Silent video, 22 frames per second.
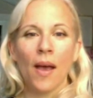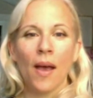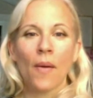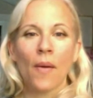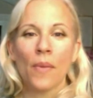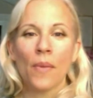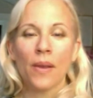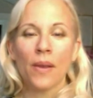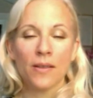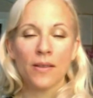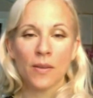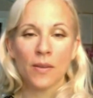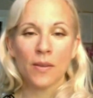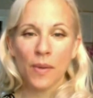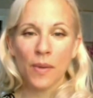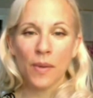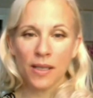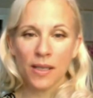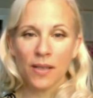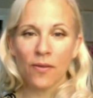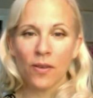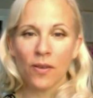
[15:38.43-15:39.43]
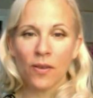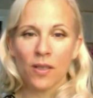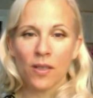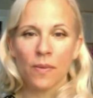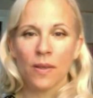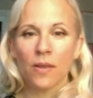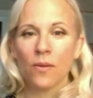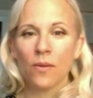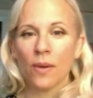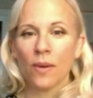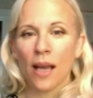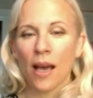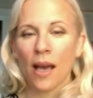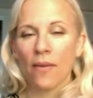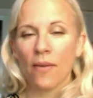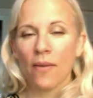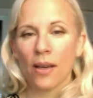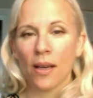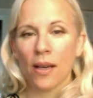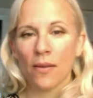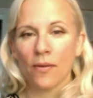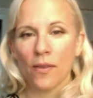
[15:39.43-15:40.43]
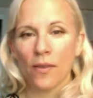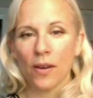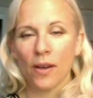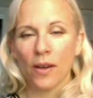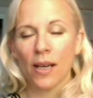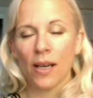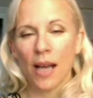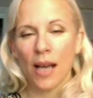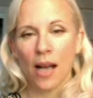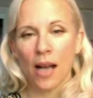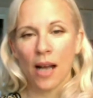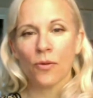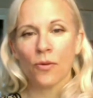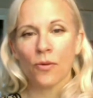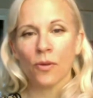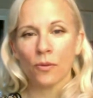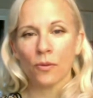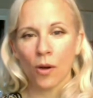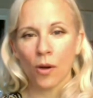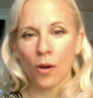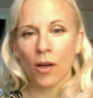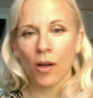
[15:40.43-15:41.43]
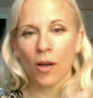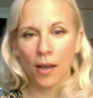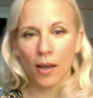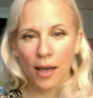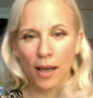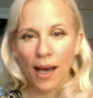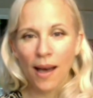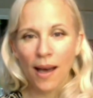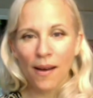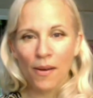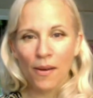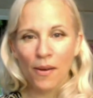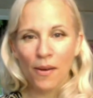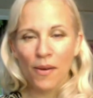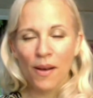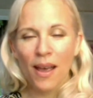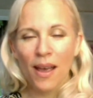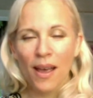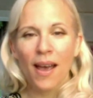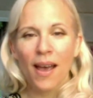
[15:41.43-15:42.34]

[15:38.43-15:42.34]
But there's a big difference between having a very natural raw cacao